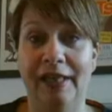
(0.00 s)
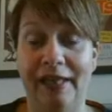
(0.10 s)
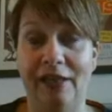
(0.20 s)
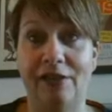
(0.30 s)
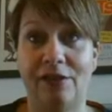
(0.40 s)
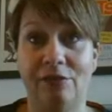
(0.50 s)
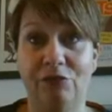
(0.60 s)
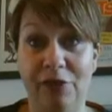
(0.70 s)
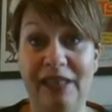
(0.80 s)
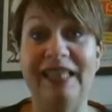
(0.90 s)
gets
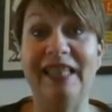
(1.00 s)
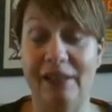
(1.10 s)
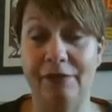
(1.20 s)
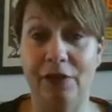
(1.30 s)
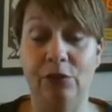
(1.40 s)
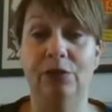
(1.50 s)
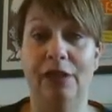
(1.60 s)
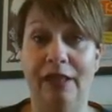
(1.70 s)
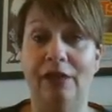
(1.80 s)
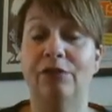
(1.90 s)
really difficult
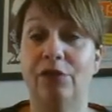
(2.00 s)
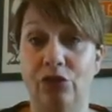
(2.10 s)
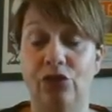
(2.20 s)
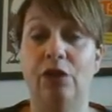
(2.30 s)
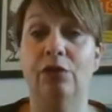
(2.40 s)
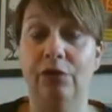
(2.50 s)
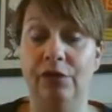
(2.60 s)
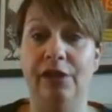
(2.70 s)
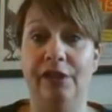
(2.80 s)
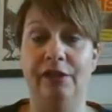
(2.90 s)
and out of control
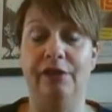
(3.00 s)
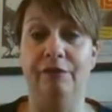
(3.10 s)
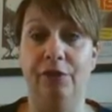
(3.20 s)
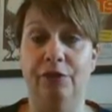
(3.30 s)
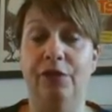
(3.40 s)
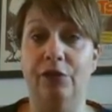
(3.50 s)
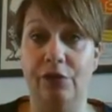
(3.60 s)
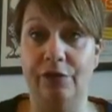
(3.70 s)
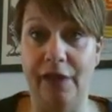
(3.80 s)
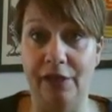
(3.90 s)
and is involved in
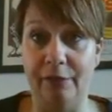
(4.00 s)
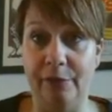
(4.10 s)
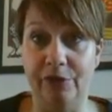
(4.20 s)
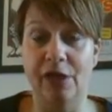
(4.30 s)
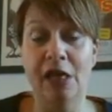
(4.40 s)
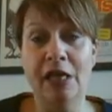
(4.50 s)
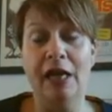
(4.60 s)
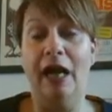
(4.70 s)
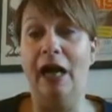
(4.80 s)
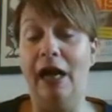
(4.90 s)
lots of arguments.
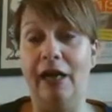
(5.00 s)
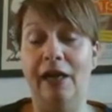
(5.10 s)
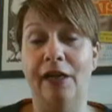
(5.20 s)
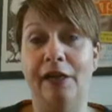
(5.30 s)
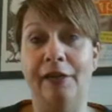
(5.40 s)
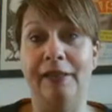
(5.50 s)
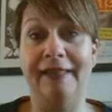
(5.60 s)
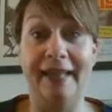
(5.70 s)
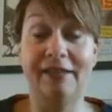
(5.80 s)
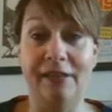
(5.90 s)
And I
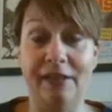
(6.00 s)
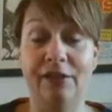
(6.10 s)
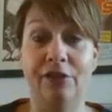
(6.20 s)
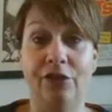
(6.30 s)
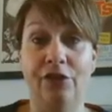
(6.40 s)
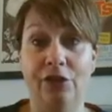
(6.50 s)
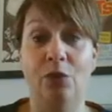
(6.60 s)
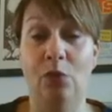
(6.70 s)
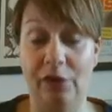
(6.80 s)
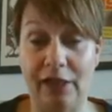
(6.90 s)
guess in that you
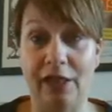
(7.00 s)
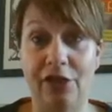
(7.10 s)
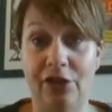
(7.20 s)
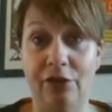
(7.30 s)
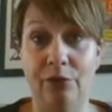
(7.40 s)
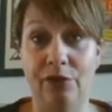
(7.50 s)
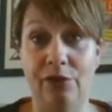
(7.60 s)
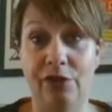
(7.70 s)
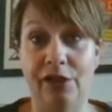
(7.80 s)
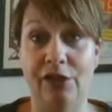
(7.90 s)
don't want to argue with
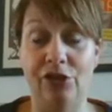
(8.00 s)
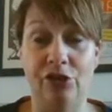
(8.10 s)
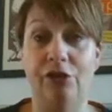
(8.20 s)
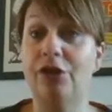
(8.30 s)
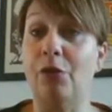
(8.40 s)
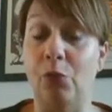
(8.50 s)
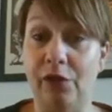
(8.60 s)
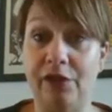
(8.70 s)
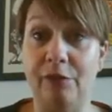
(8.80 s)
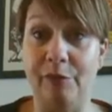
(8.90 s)
your teenager and you don't
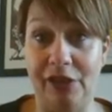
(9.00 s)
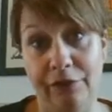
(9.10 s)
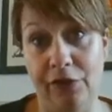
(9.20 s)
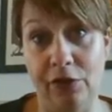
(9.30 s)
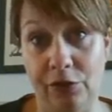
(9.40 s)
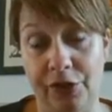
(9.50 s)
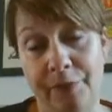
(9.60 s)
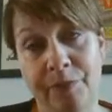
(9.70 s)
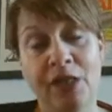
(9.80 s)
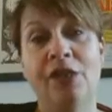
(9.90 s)
want it to be difficult.
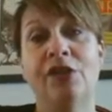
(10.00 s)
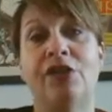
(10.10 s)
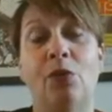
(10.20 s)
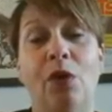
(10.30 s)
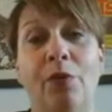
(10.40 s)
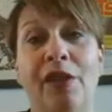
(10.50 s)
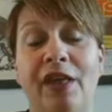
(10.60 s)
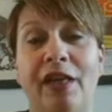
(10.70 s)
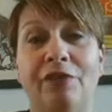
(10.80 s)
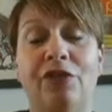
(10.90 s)
So what we
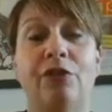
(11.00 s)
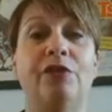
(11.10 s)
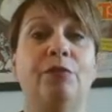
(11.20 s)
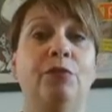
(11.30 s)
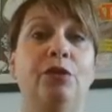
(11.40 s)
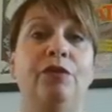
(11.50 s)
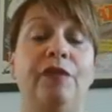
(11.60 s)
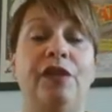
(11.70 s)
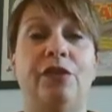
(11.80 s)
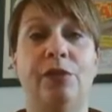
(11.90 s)
then have to do is
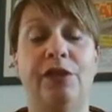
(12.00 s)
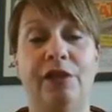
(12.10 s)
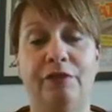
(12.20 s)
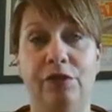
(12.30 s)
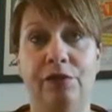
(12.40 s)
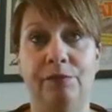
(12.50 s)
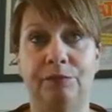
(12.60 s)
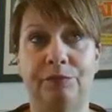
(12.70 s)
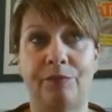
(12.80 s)
move into a different